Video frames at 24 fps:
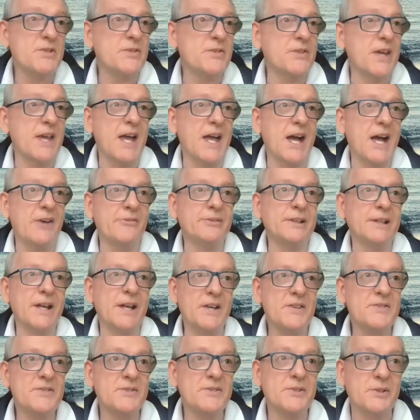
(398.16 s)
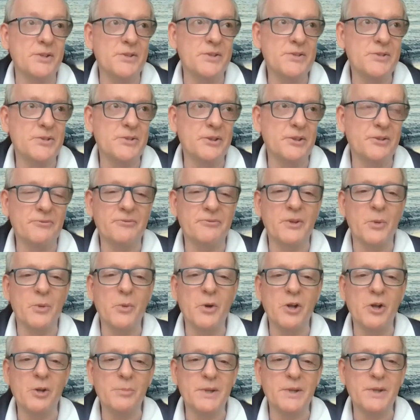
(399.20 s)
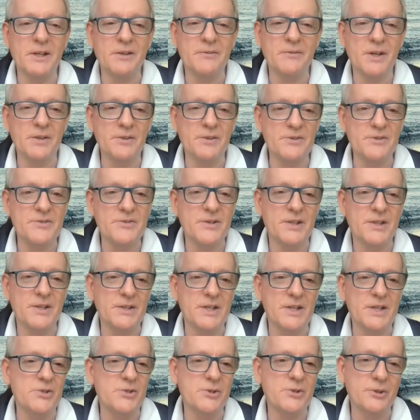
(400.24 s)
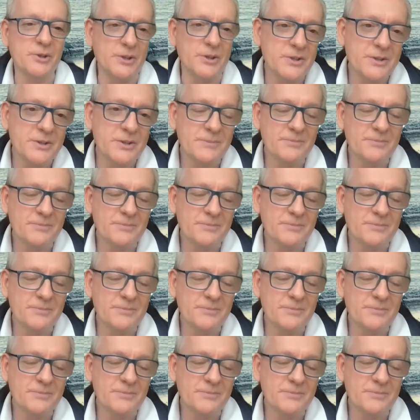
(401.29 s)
they have less concern for the well-being of others than they should.